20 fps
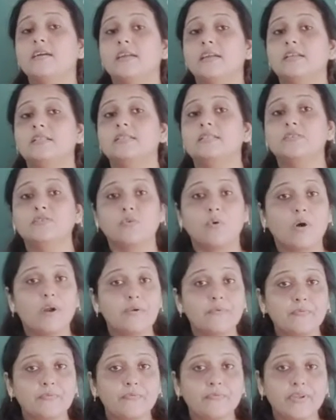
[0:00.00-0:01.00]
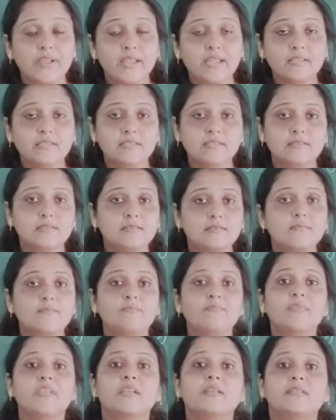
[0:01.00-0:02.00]
is not fixed.
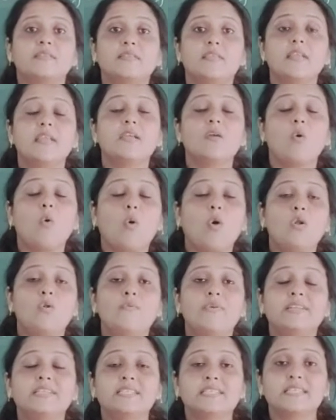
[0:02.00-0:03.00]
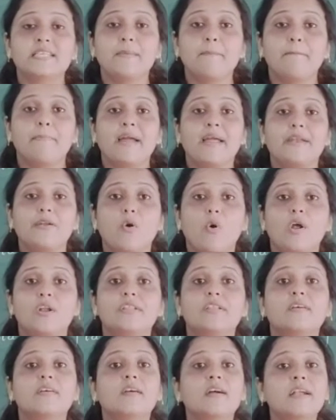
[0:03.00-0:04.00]
They always depend
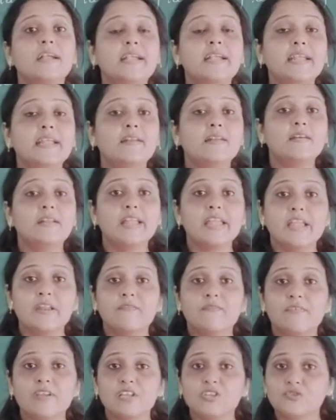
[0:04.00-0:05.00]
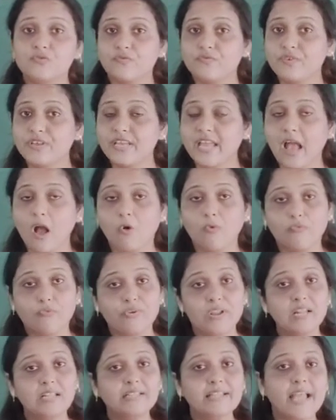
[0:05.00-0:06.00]
on the container in which we have
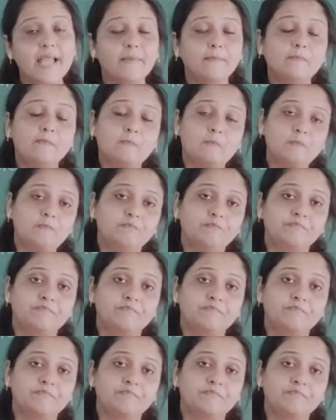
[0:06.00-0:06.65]
filled them.